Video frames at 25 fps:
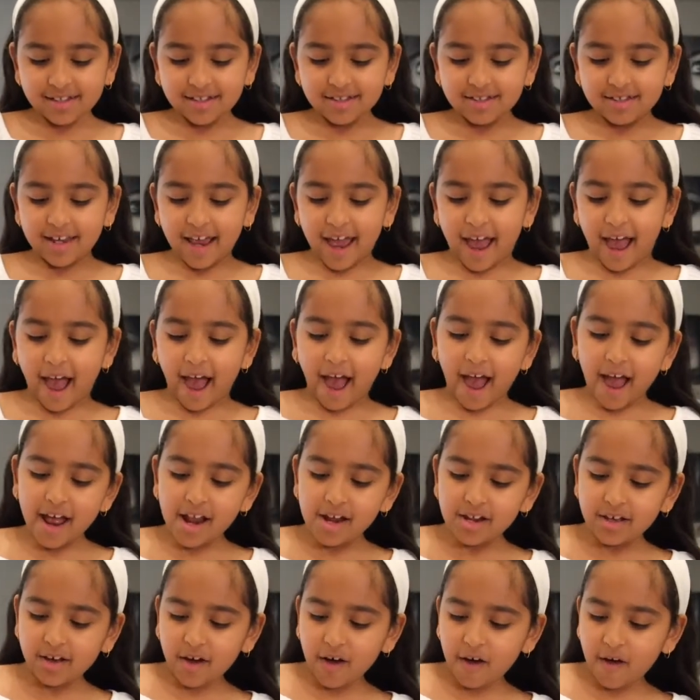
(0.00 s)
to
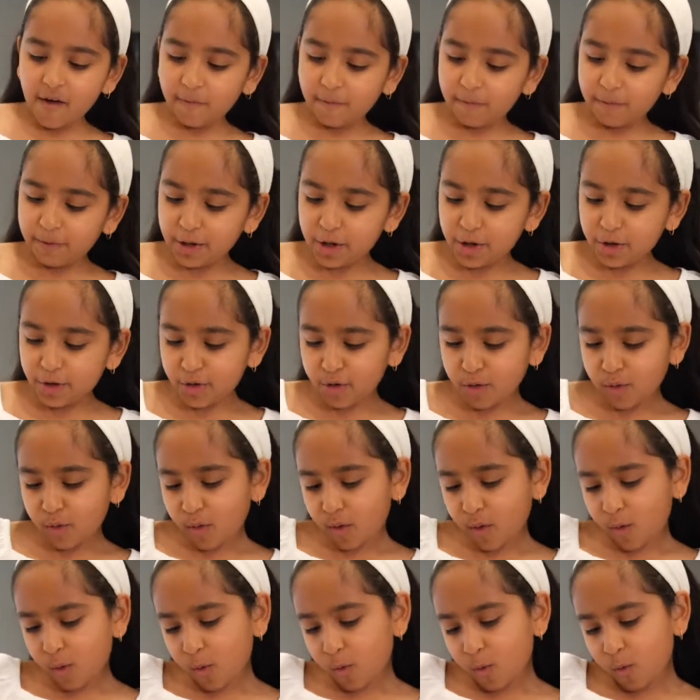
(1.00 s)
add a few
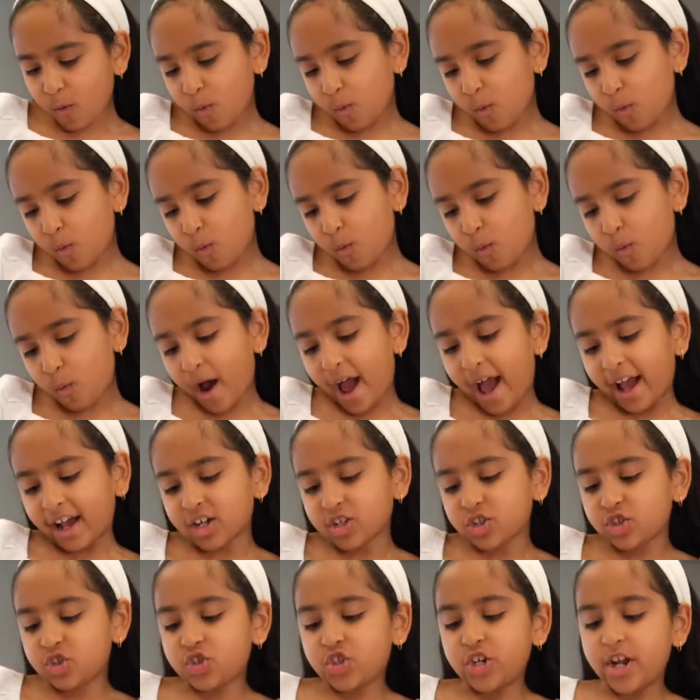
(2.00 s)

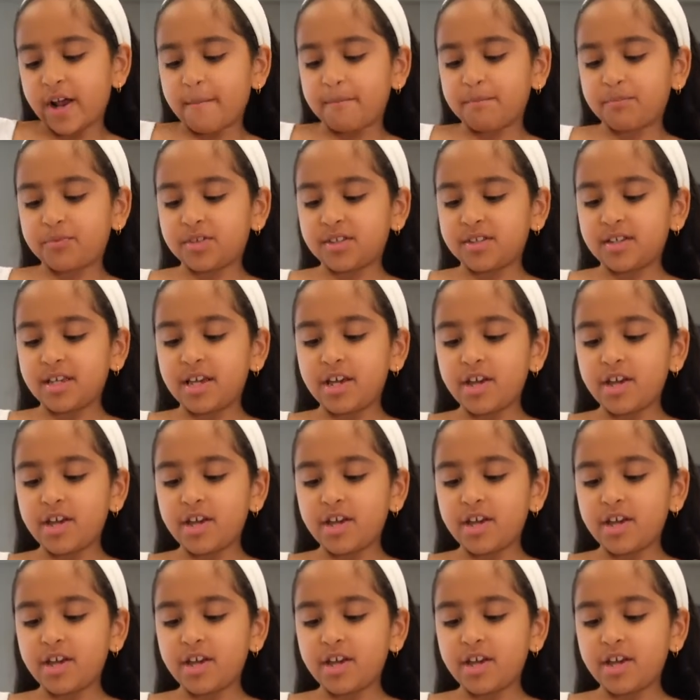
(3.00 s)
wax chips.